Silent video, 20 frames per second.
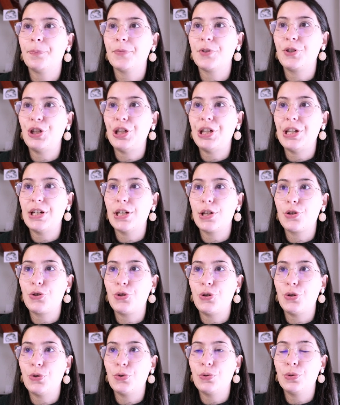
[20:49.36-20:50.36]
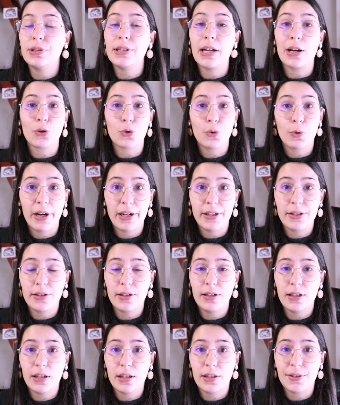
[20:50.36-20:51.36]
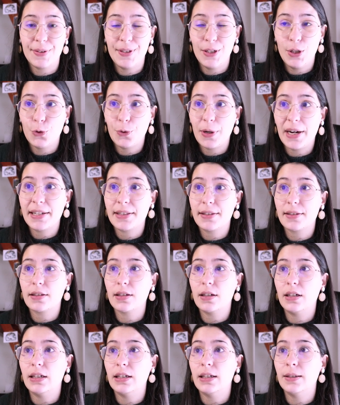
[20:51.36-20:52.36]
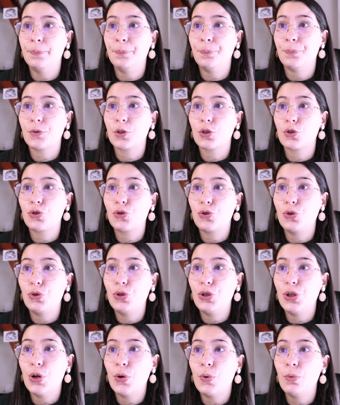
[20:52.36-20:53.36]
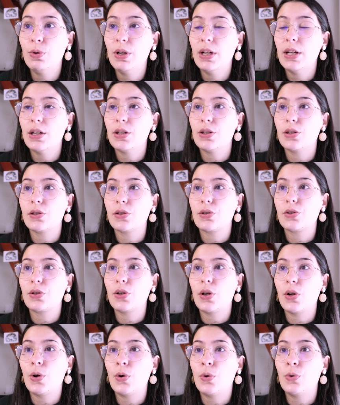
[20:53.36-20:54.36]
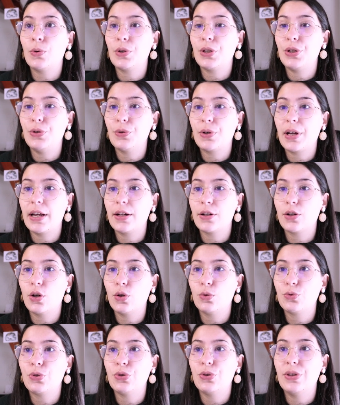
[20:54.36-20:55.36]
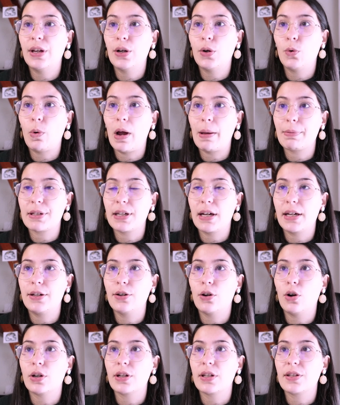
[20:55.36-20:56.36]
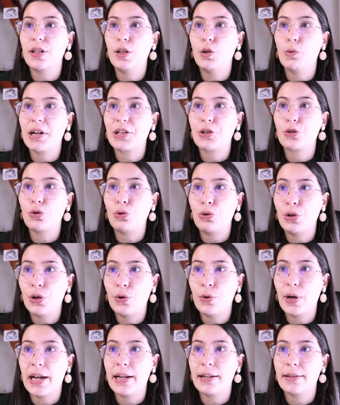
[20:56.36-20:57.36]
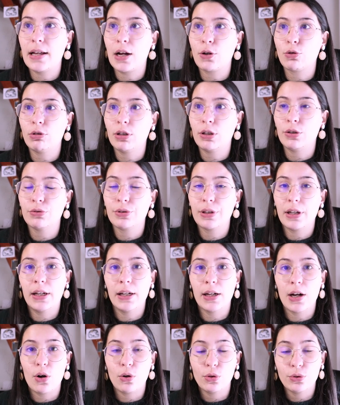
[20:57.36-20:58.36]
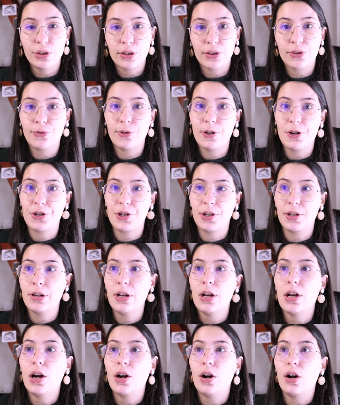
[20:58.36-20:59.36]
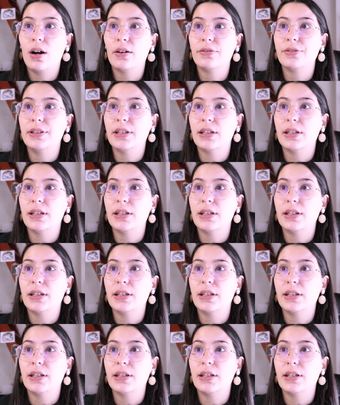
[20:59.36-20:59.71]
she needed to downgrade the Silhouette Studio. So you can go to the website on the Silhouette Studio and download an older version of